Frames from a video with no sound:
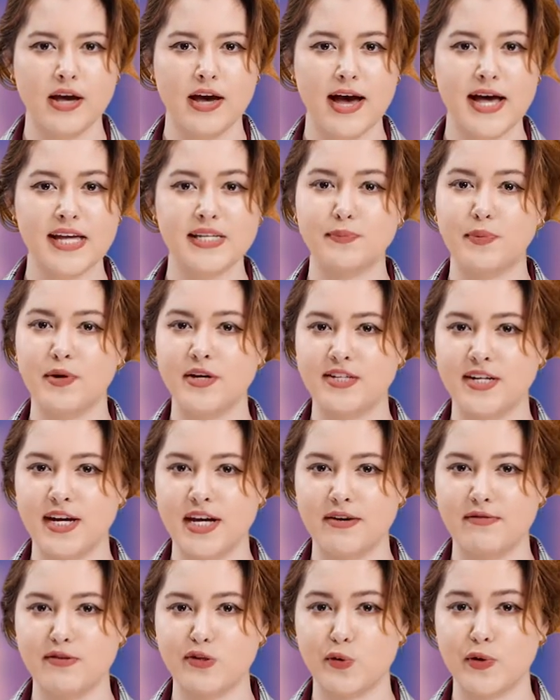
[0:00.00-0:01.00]
As per
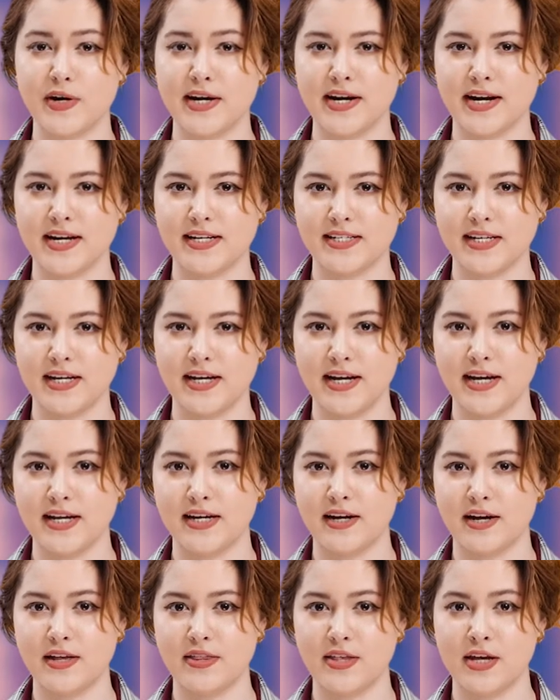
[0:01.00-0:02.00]
data for
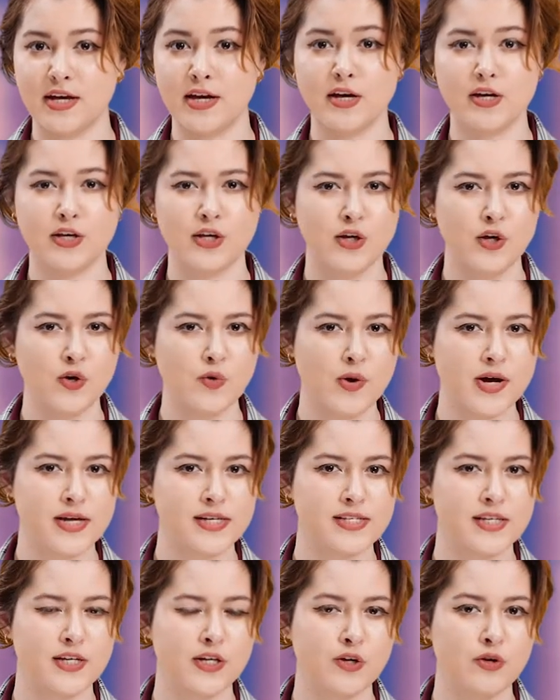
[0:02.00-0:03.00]
2019, the
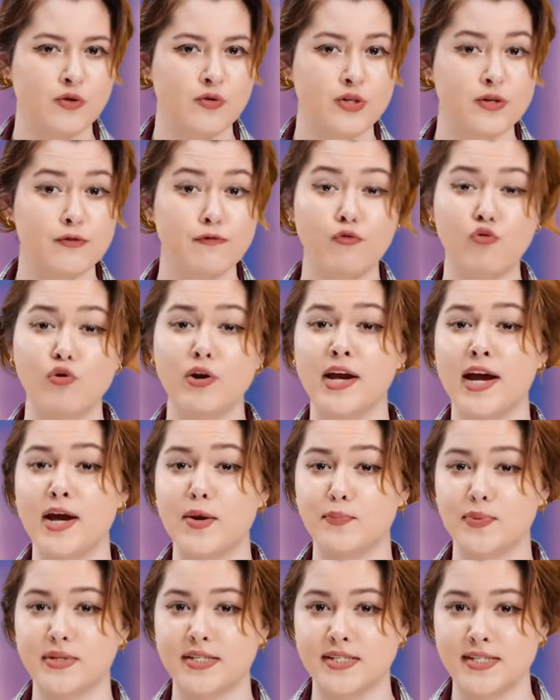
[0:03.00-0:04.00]
US used
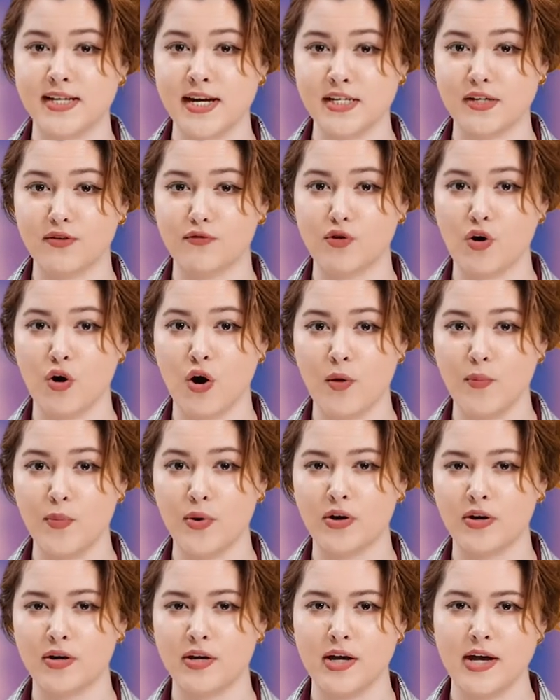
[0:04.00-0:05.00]
48% of
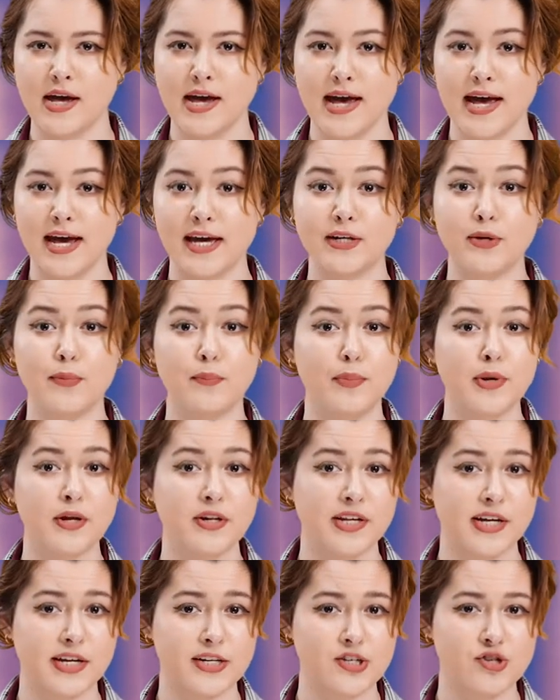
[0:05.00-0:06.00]
copper in
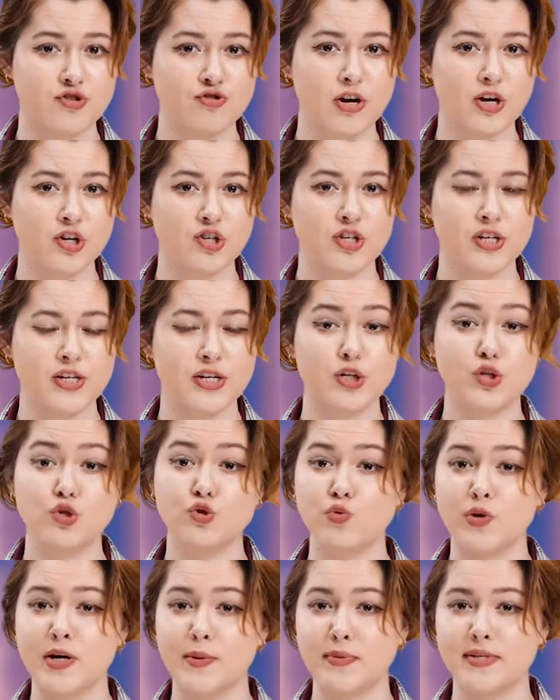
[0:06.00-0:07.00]
building construction,
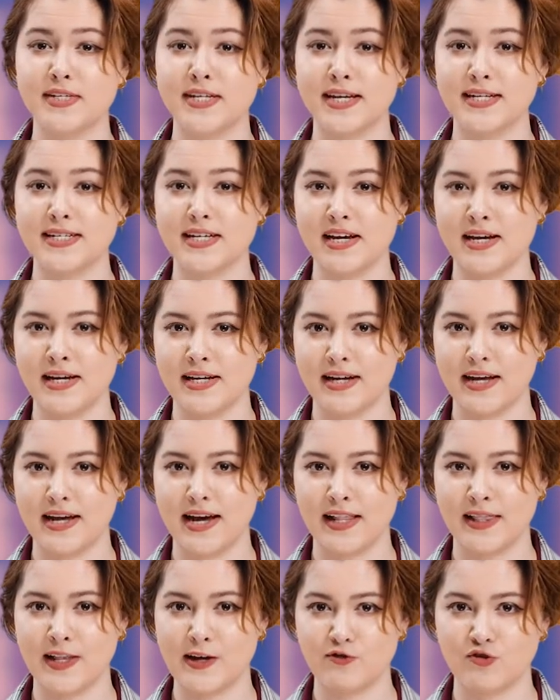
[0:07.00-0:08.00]
20% in
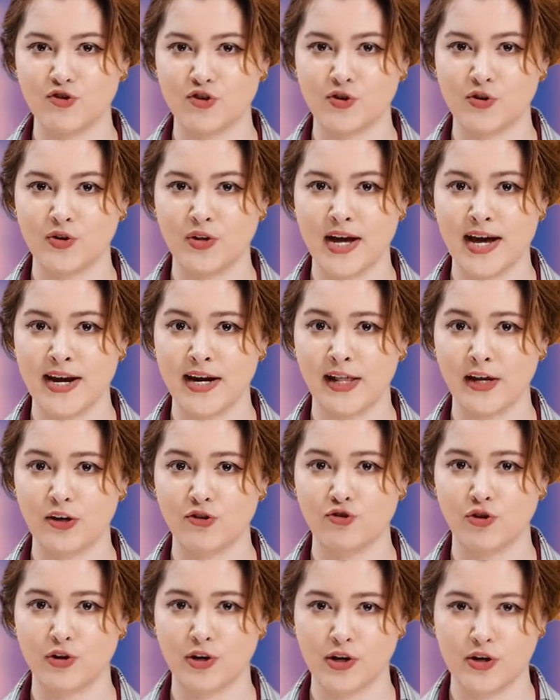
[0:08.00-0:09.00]
electrical and
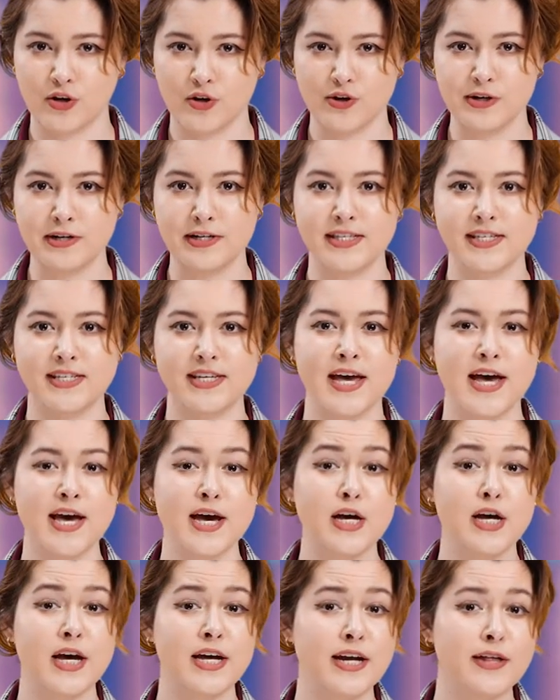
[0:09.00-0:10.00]
electronic goods,
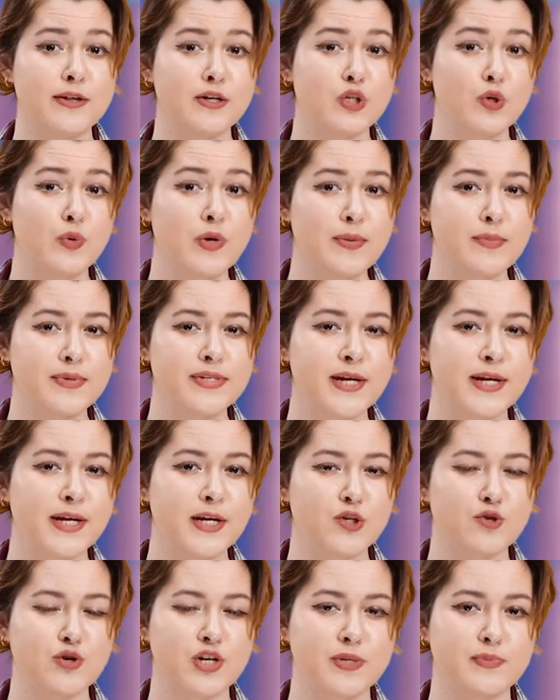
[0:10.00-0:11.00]
another 20%
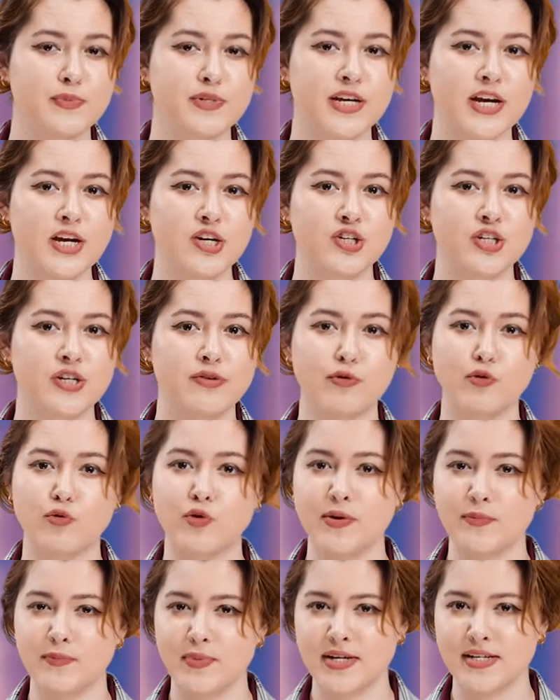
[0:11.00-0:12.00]
in transportation of
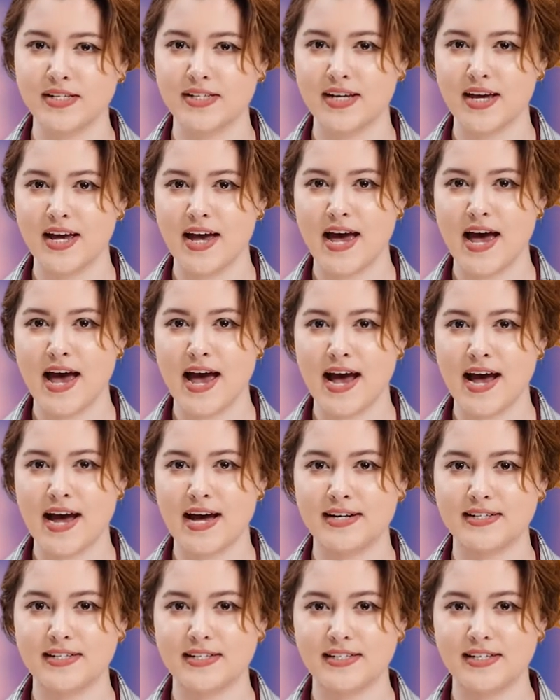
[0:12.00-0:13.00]
equipment,
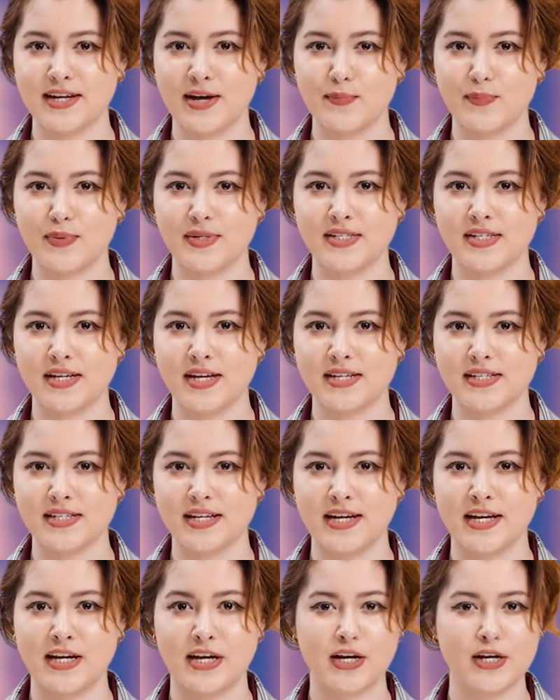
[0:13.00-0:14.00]
and 10%
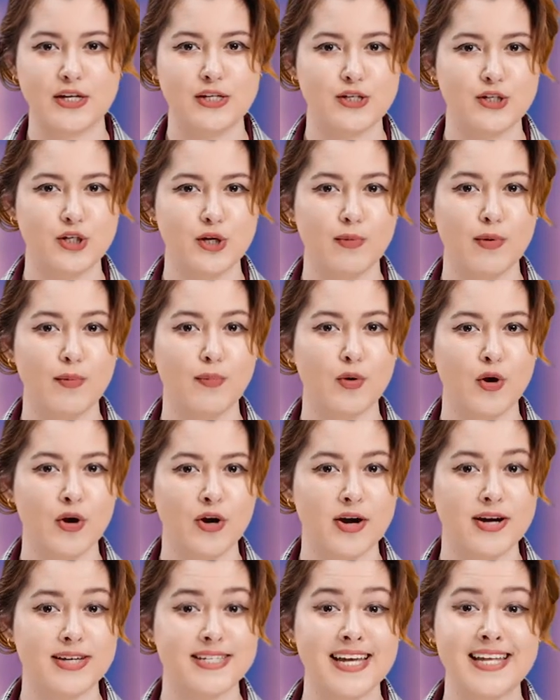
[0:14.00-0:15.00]
in consumer
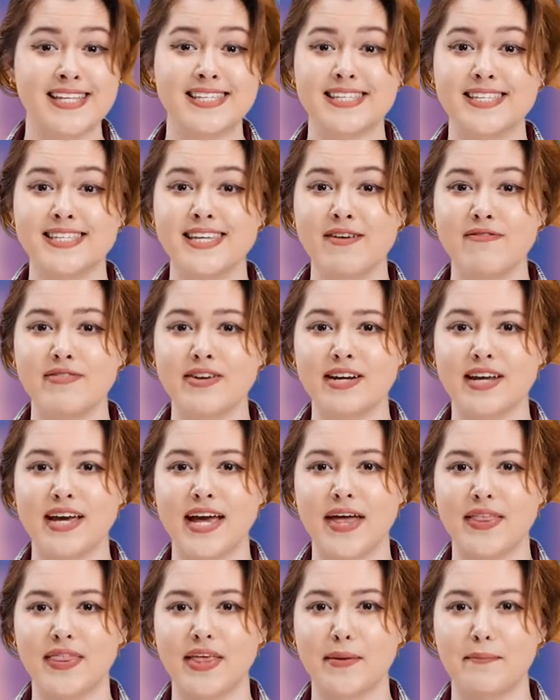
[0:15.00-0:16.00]
products, and 7%
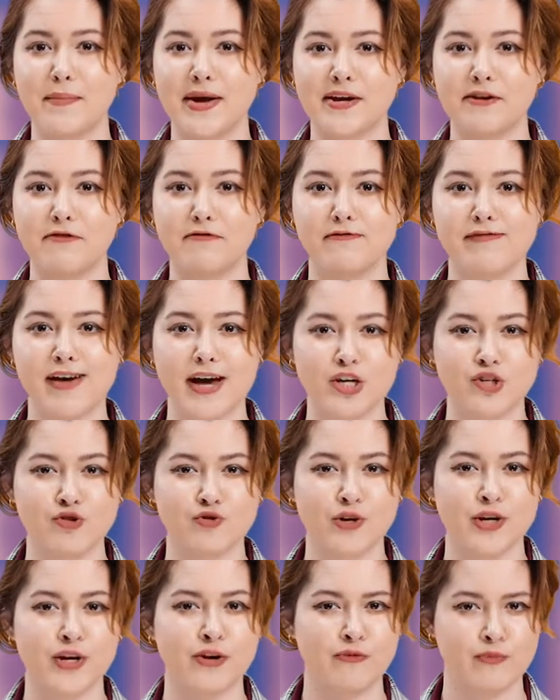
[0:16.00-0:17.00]
in the
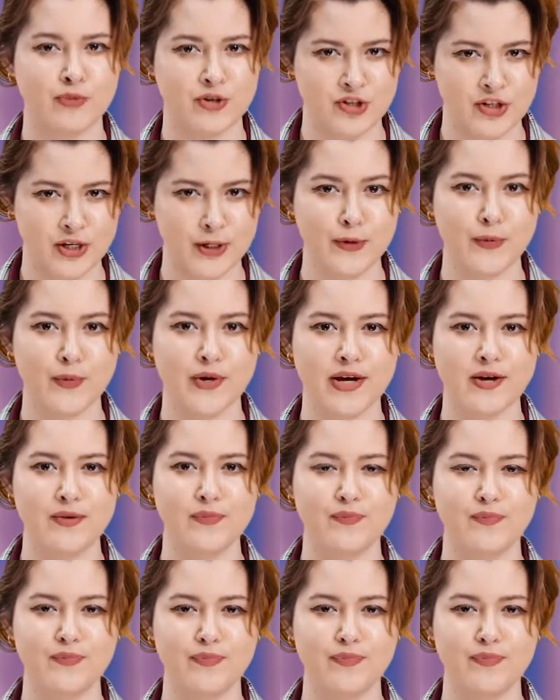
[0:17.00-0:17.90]
manufacturing of machinery.